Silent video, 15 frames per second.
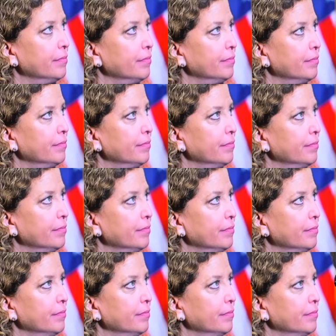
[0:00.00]

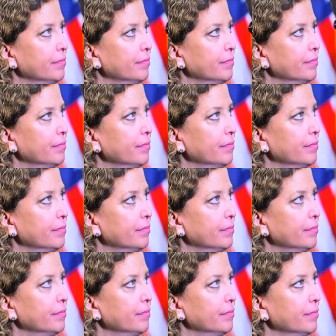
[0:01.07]

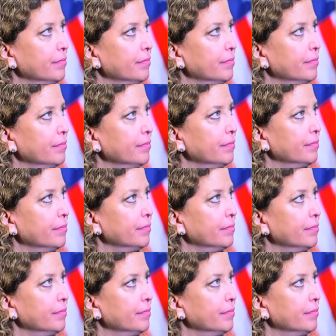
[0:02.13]

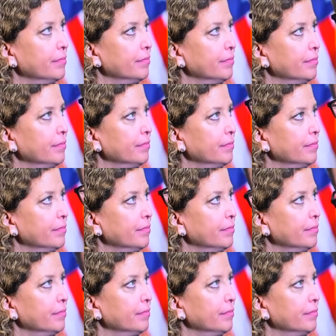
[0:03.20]

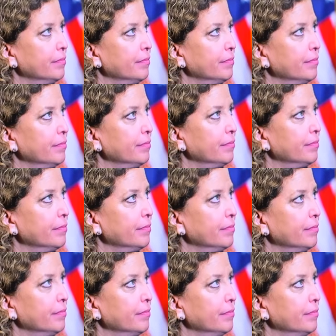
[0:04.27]

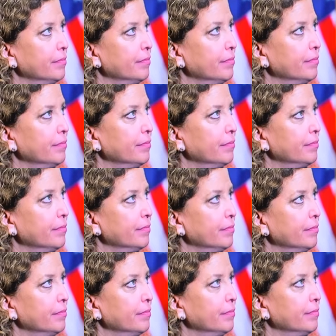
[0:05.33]

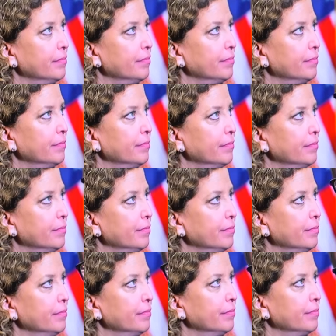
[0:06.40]

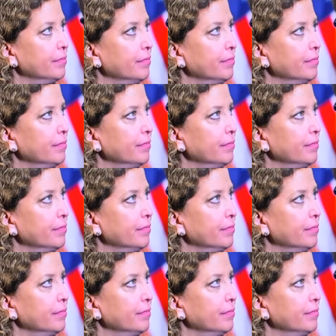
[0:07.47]
The person shown says nothing.